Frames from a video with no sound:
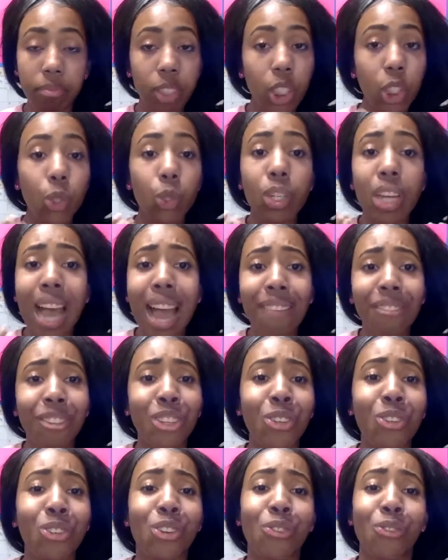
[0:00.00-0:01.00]
You do not have to
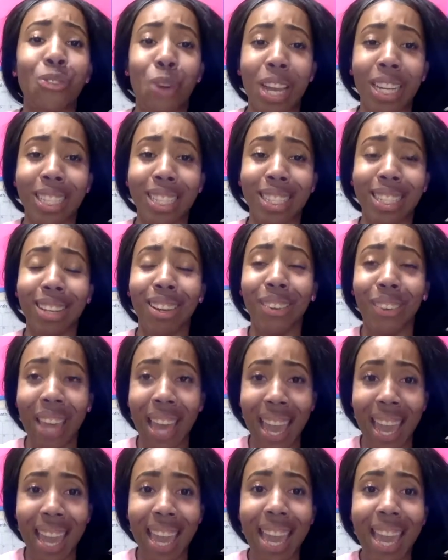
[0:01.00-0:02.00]
use your voice,
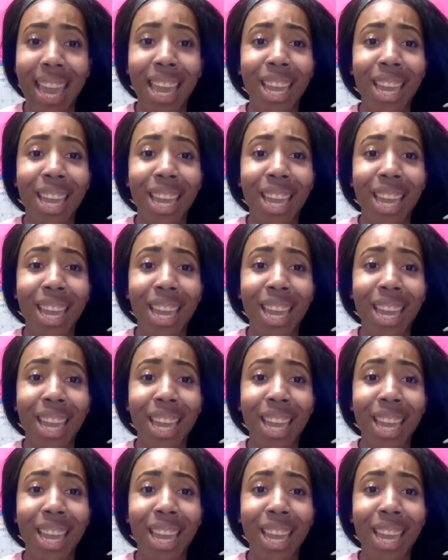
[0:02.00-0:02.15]
okay?